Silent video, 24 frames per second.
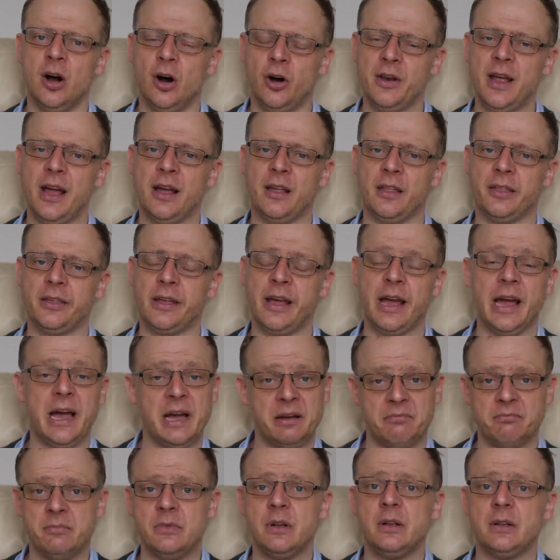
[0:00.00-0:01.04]
on
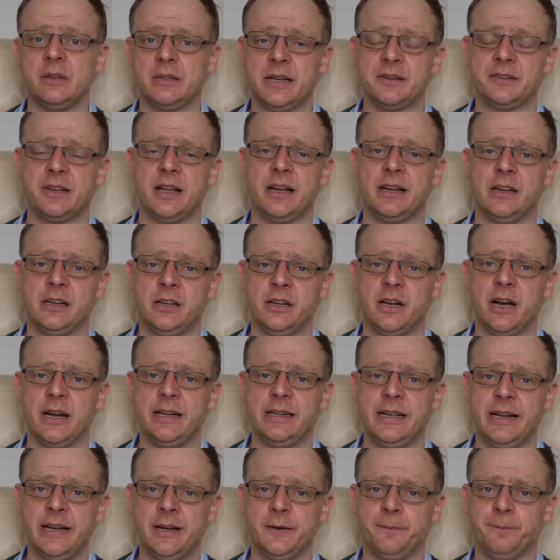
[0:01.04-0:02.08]
healthcare sounds like a good
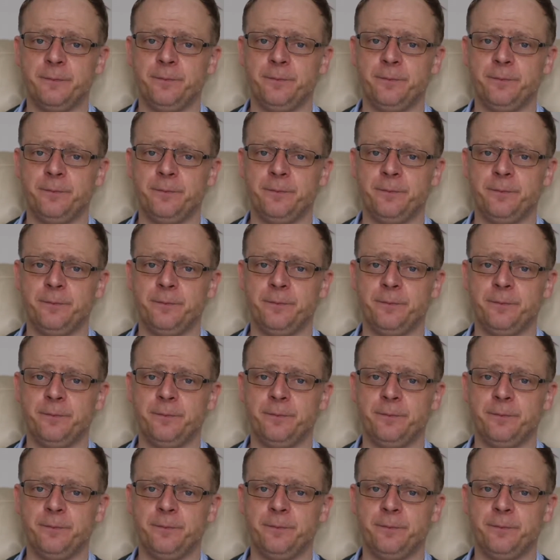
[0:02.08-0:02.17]
idea.